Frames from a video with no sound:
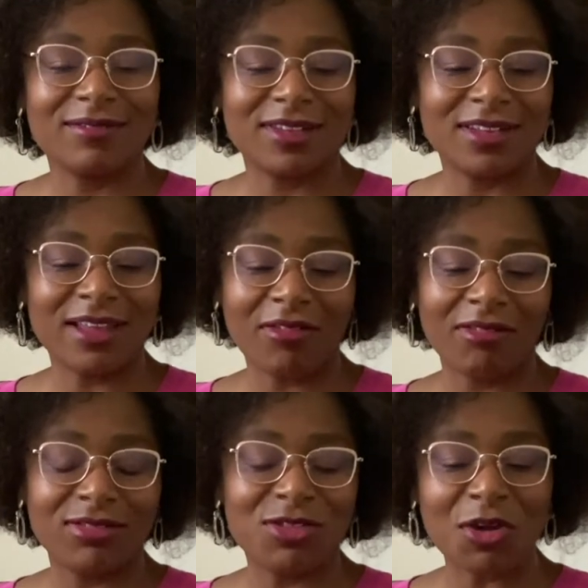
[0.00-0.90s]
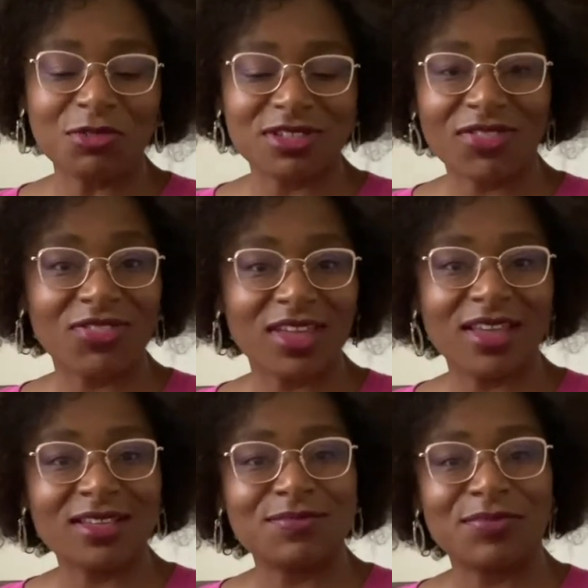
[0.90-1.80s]
little notes and
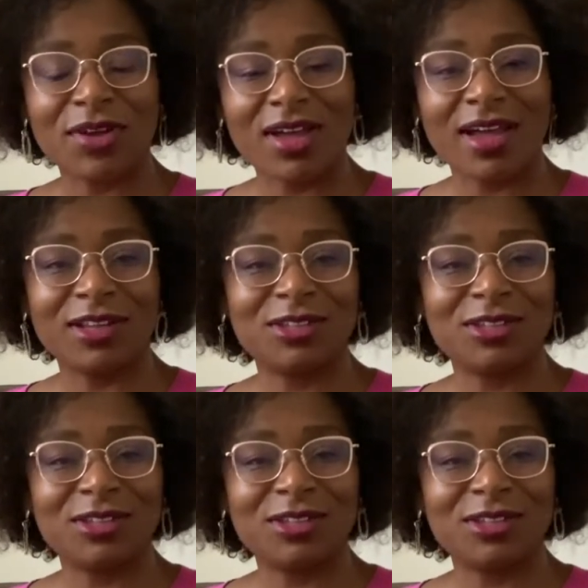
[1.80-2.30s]
things, but I